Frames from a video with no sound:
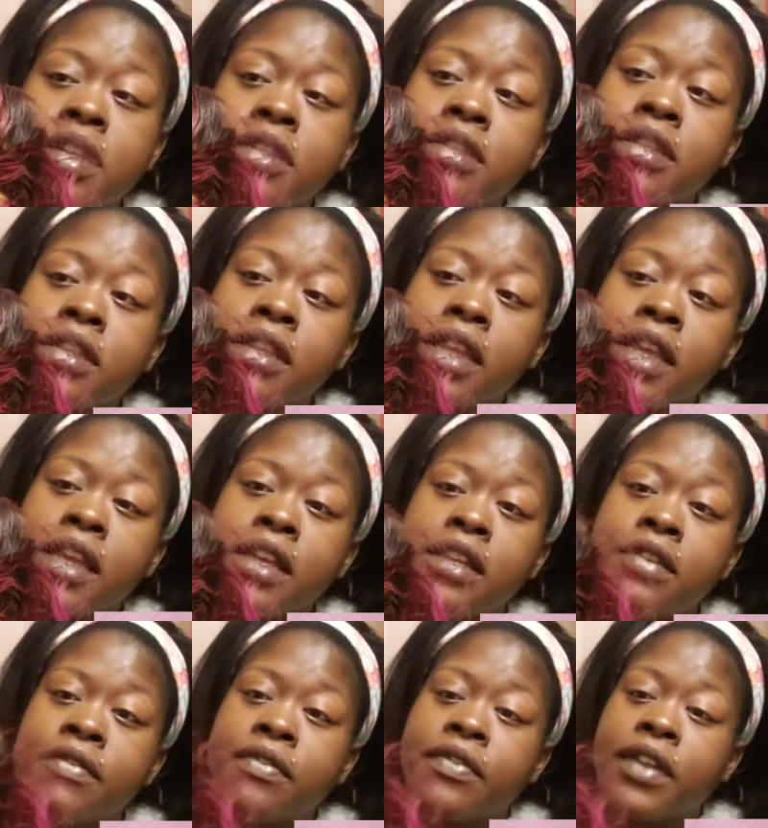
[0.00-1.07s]
nice and
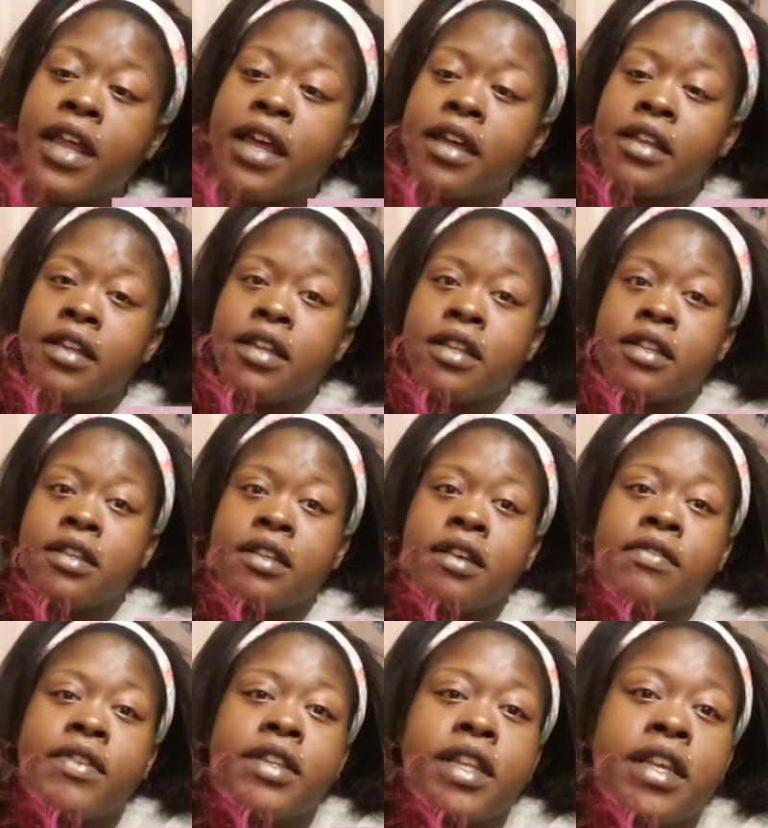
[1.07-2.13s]
laid and flat and
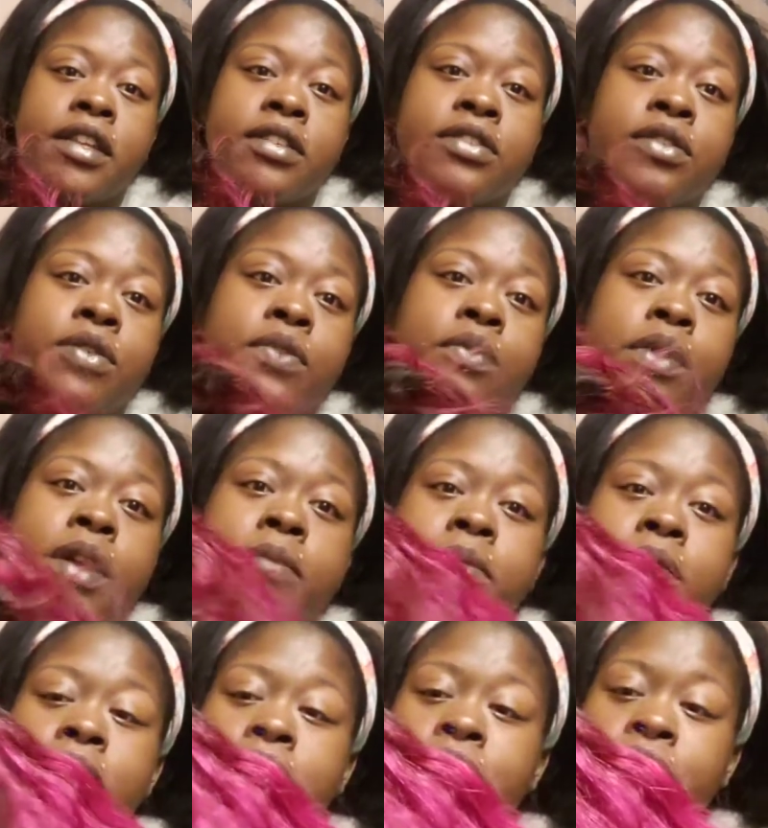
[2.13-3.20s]
everything. So what I'm
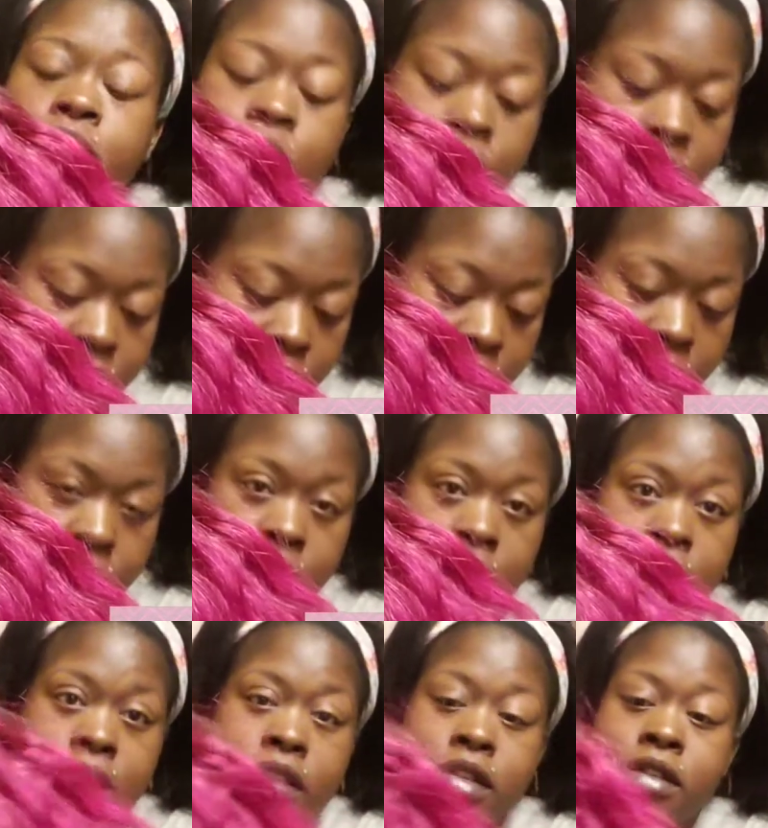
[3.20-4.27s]
going to do here
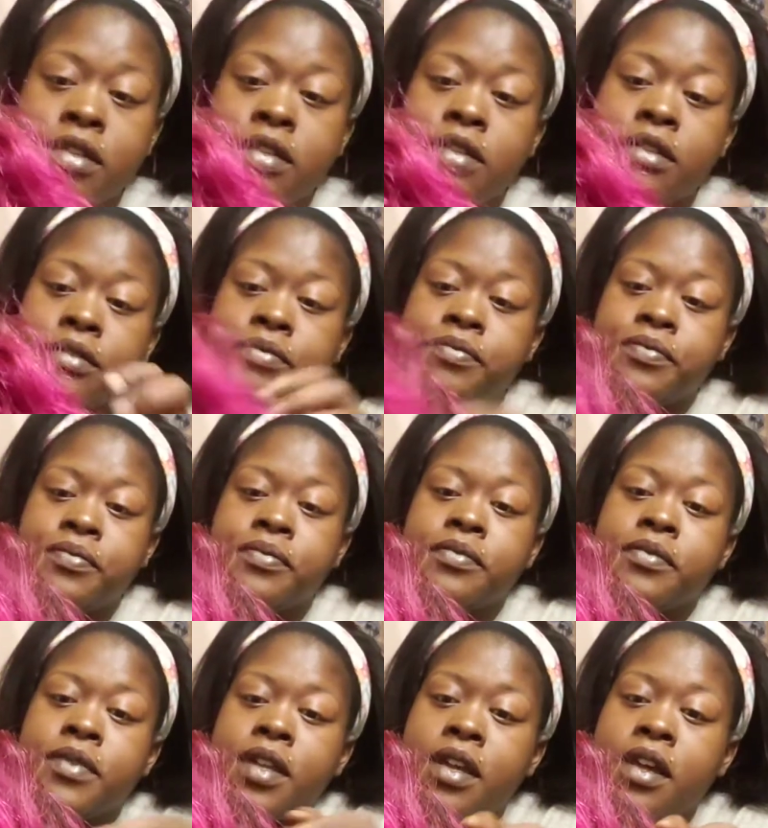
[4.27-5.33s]
is
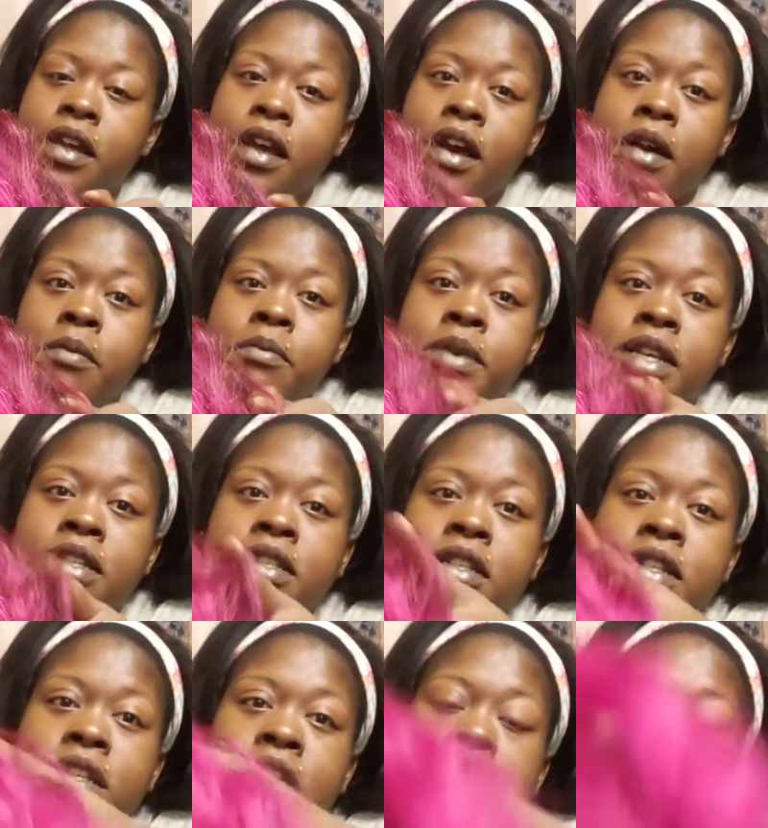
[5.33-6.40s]
I'm
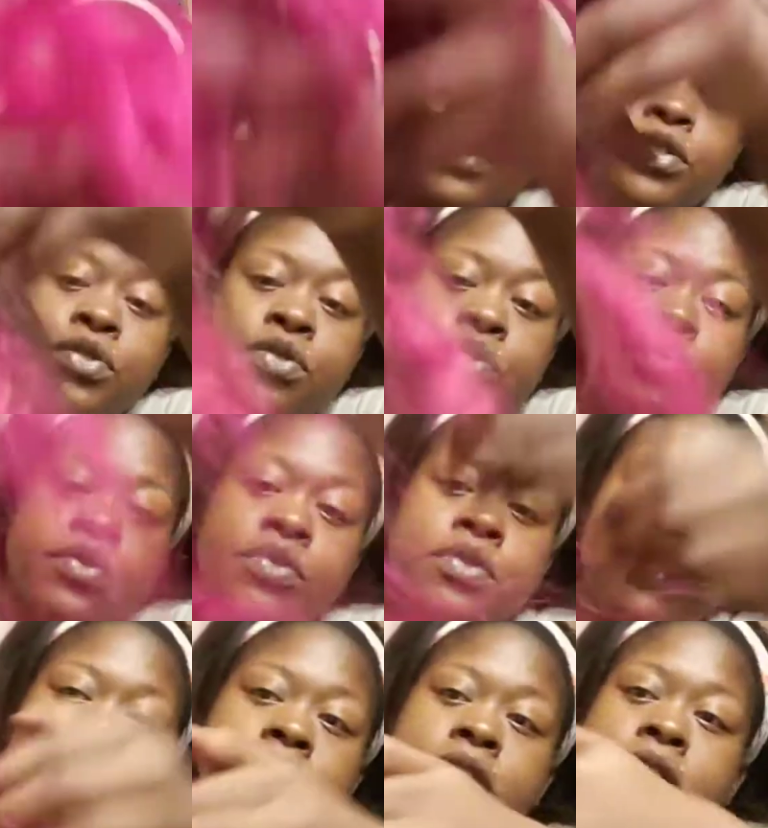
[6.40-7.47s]
basically going to,